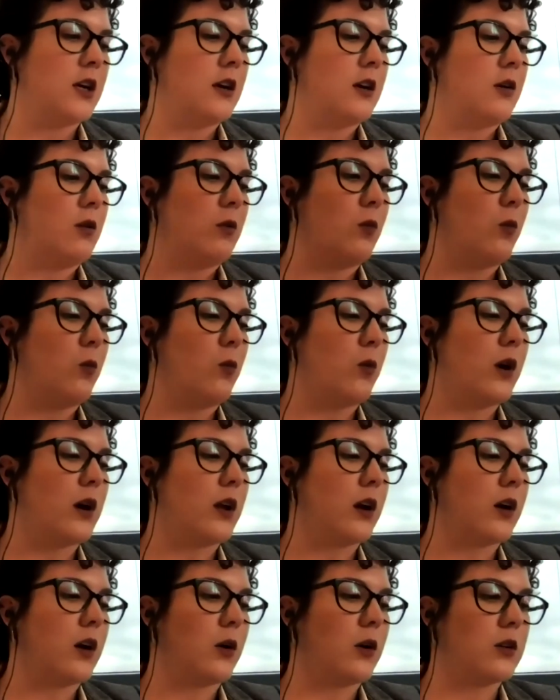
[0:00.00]

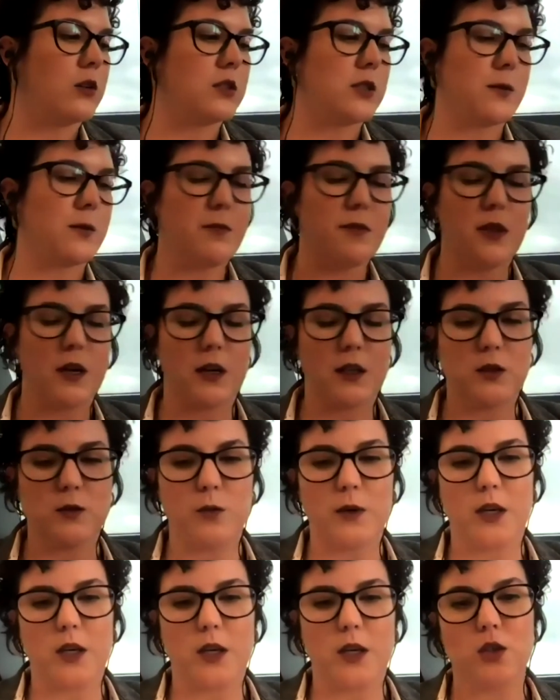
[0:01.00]
what are some things
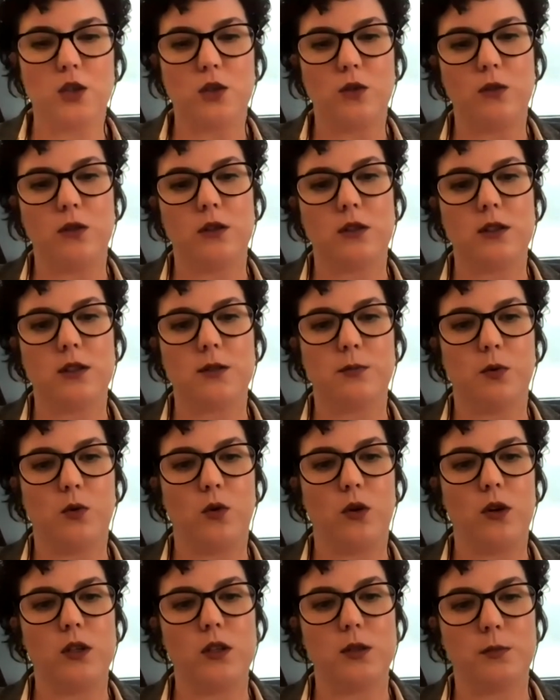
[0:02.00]
we can do at this
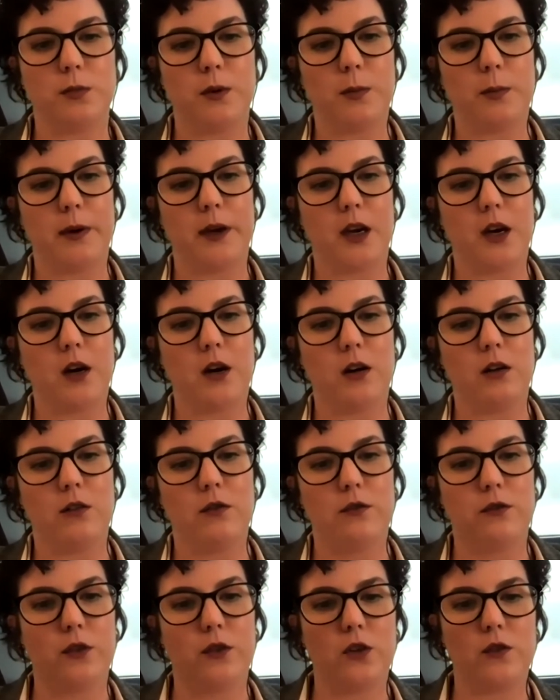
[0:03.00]
point to prepare
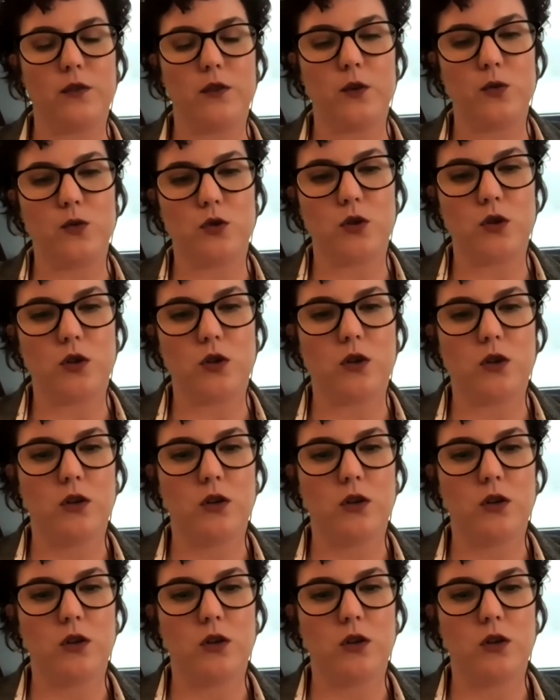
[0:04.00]
for the future?